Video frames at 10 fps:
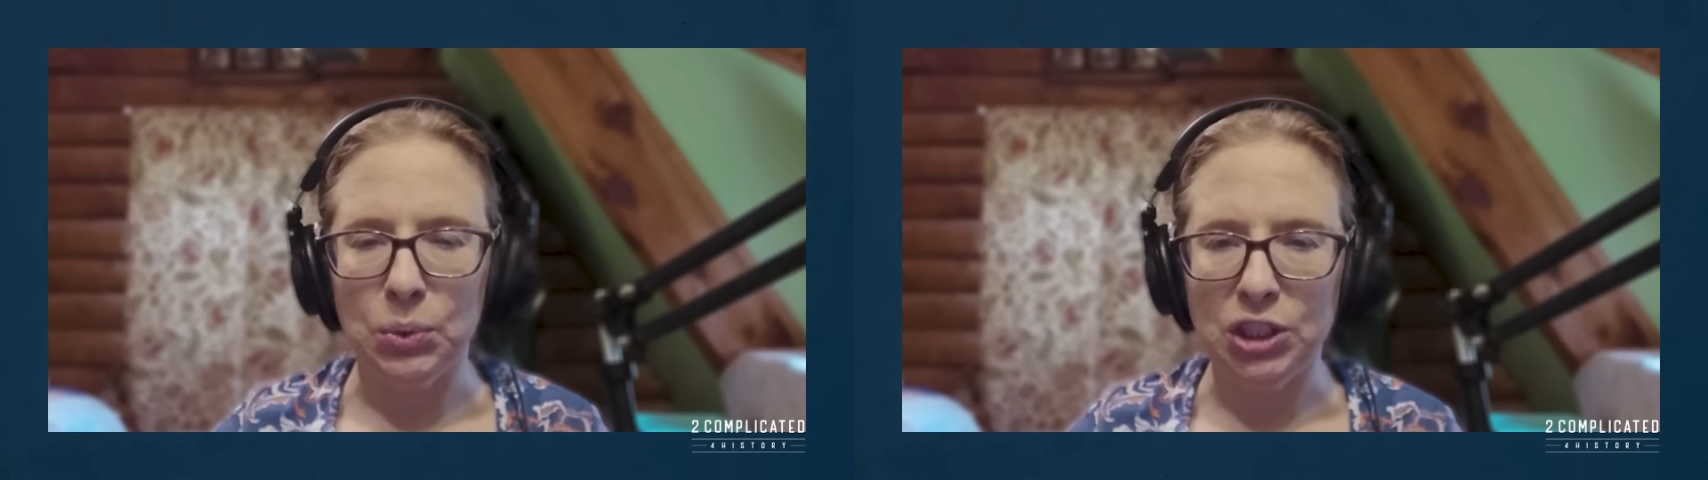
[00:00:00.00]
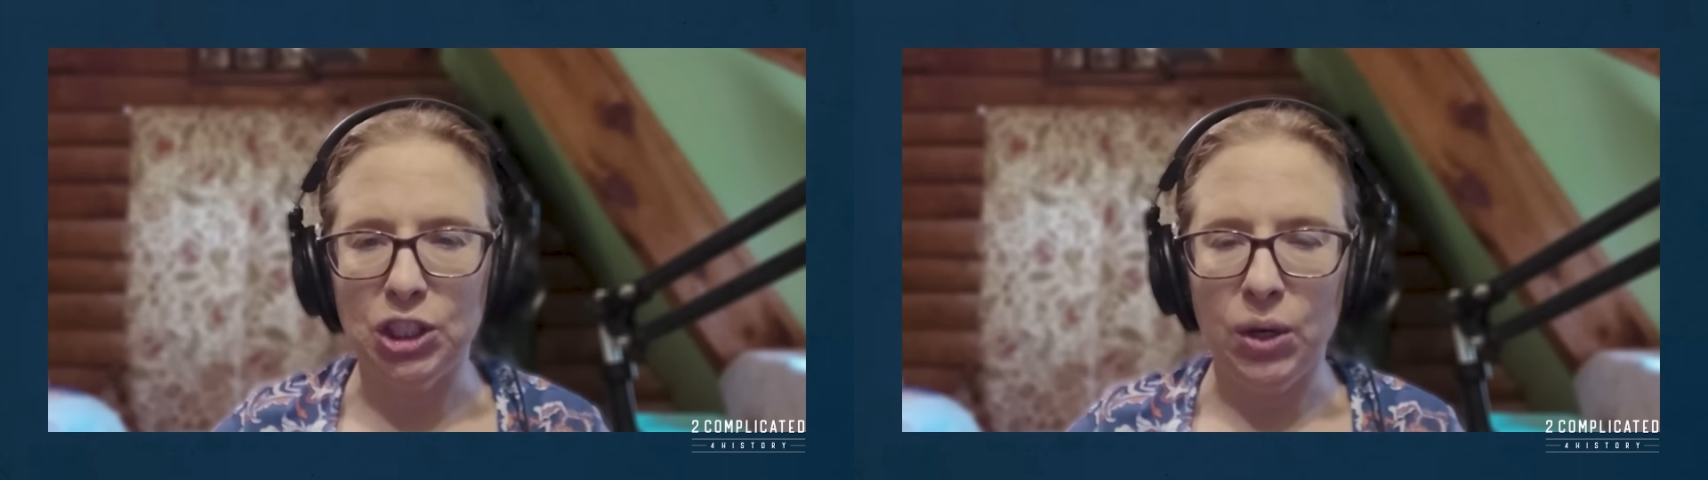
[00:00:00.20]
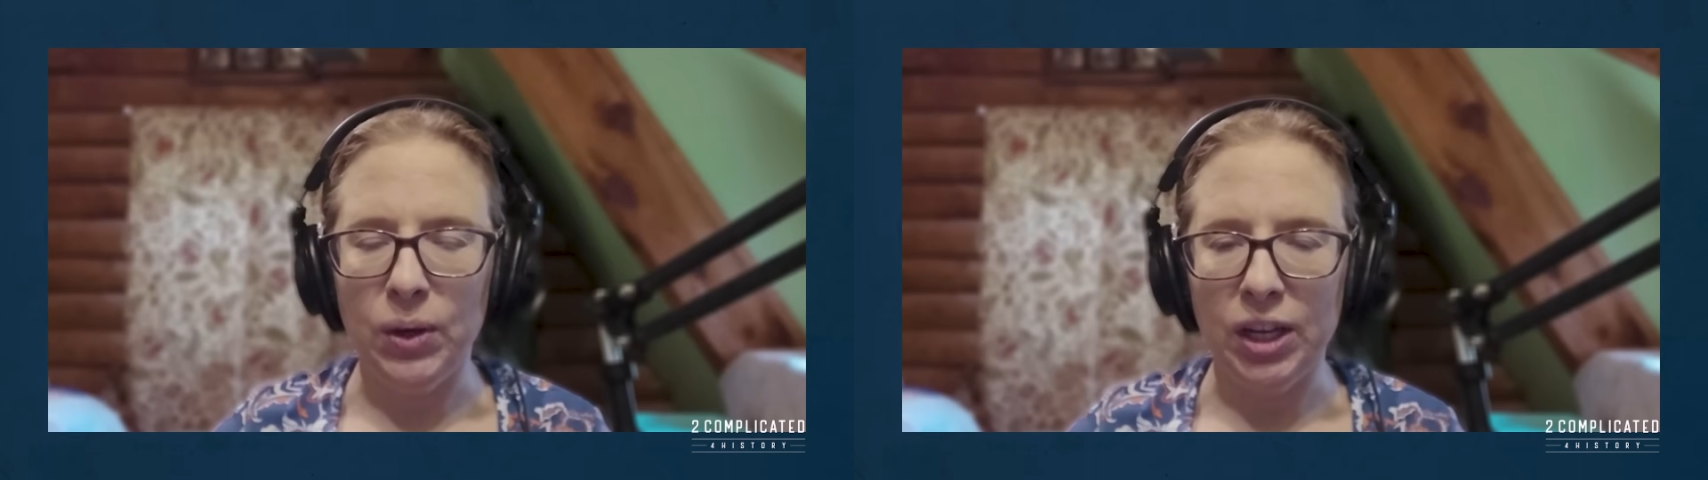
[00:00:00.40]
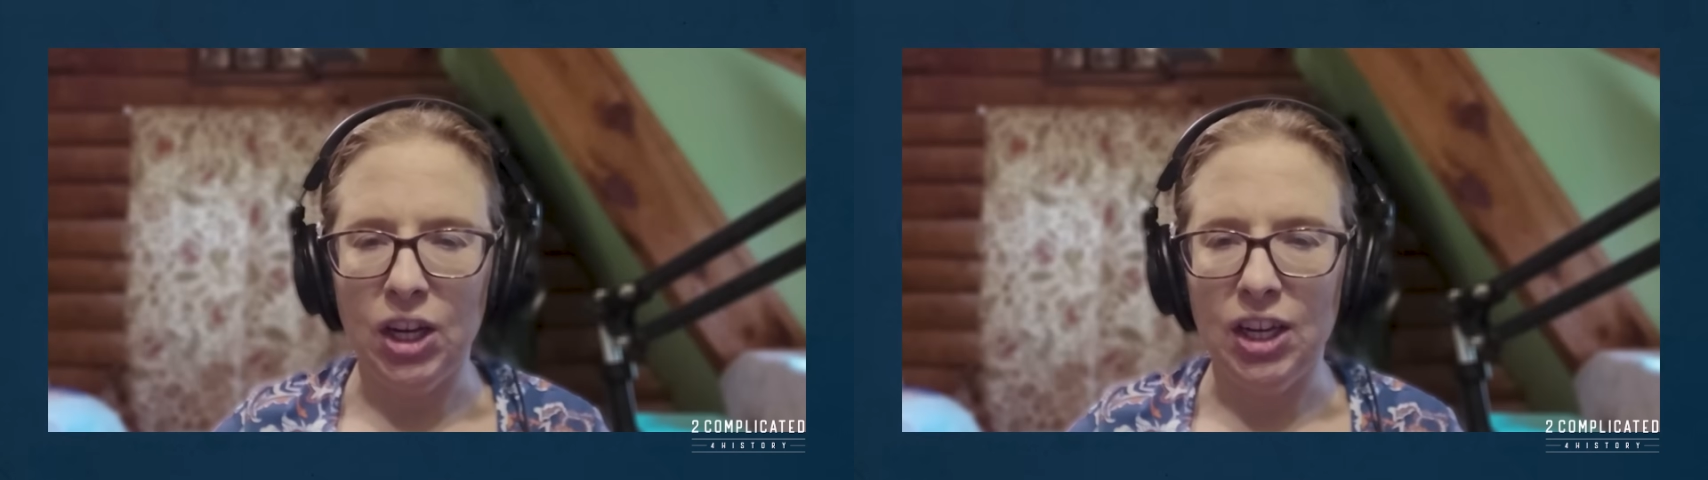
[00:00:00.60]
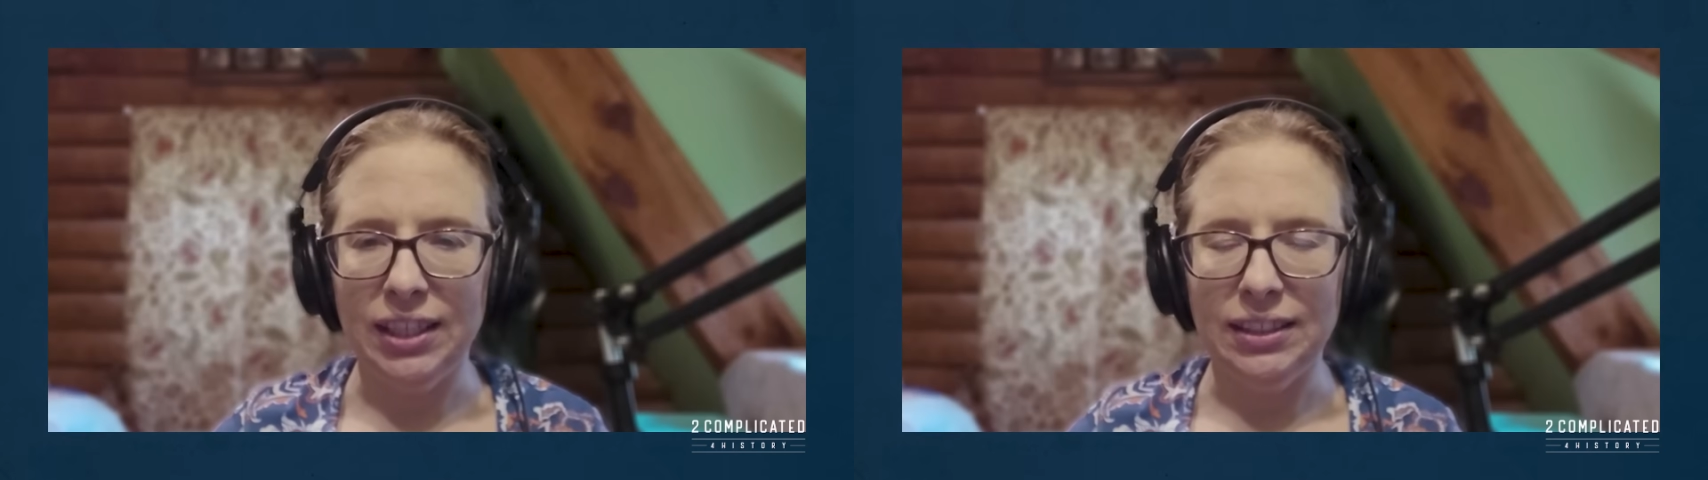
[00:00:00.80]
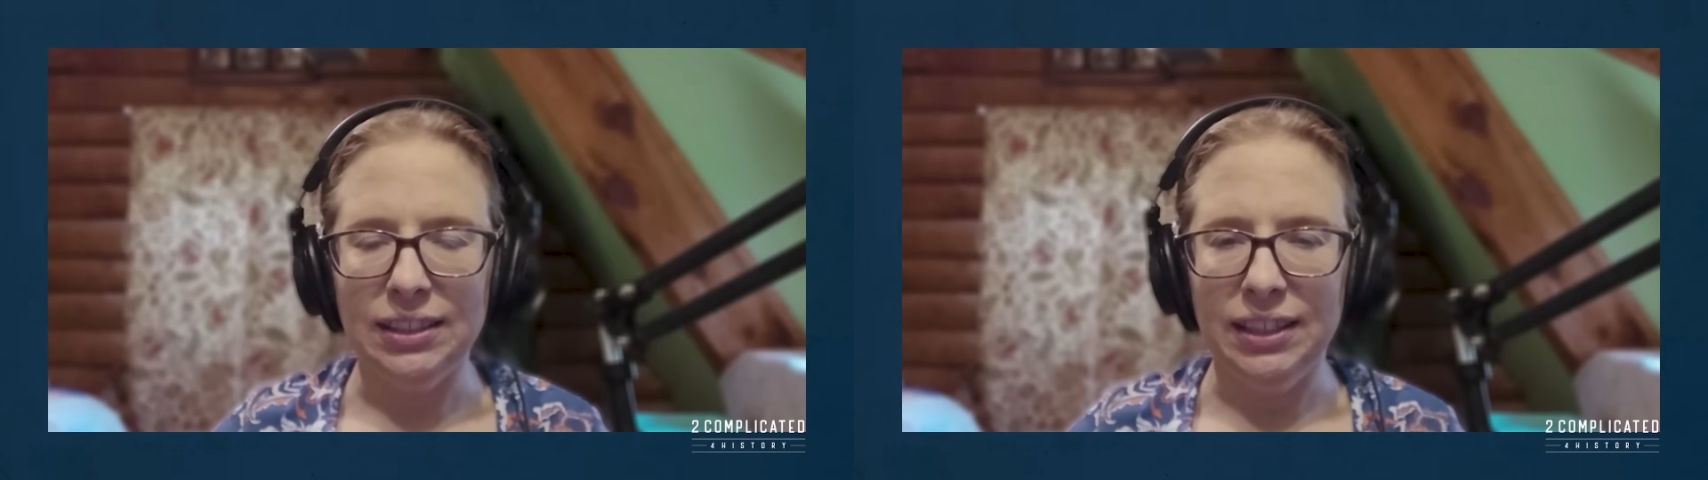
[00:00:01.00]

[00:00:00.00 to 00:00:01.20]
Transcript: what's going on